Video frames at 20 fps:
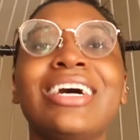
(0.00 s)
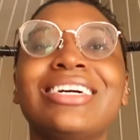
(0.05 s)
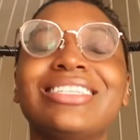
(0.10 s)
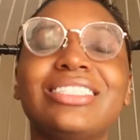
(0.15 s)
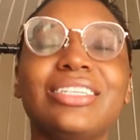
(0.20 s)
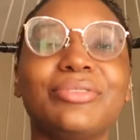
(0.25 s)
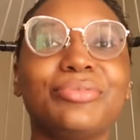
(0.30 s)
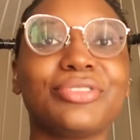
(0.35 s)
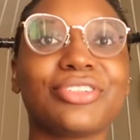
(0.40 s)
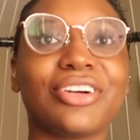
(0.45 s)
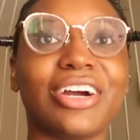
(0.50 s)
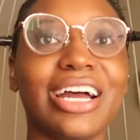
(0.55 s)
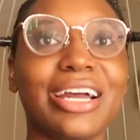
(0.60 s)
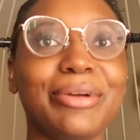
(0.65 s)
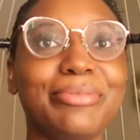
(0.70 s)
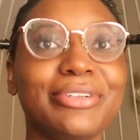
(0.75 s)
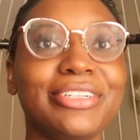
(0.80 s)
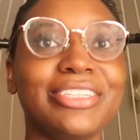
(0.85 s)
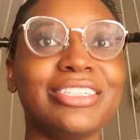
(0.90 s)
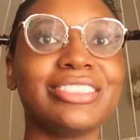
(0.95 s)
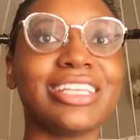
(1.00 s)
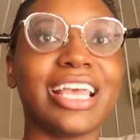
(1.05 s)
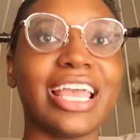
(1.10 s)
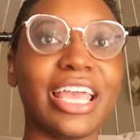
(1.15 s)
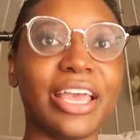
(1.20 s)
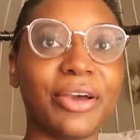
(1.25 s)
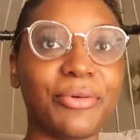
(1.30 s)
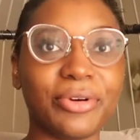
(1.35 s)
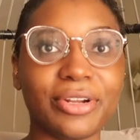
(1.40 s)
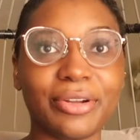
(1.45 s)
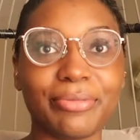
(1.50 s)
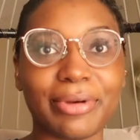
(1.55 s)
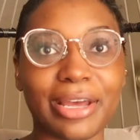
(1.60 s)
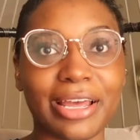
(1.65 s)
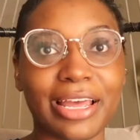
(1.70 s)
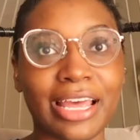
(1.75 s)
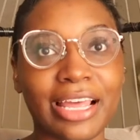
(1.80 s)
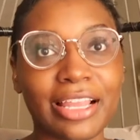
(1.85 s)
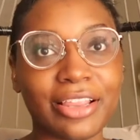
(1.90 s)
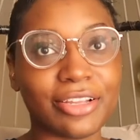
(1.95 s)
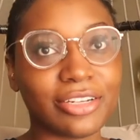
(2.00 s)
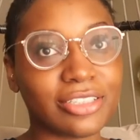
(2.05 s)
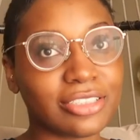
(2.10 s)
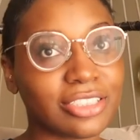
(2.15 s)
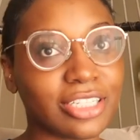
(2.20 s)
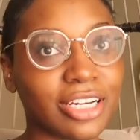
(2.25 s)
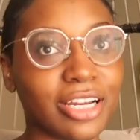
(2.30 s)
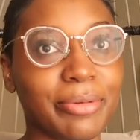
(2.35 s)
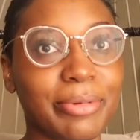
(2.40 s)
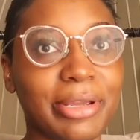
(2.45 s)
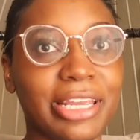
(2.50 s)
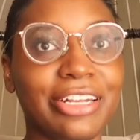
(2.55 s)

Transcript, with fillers: subscribers and one of my long-term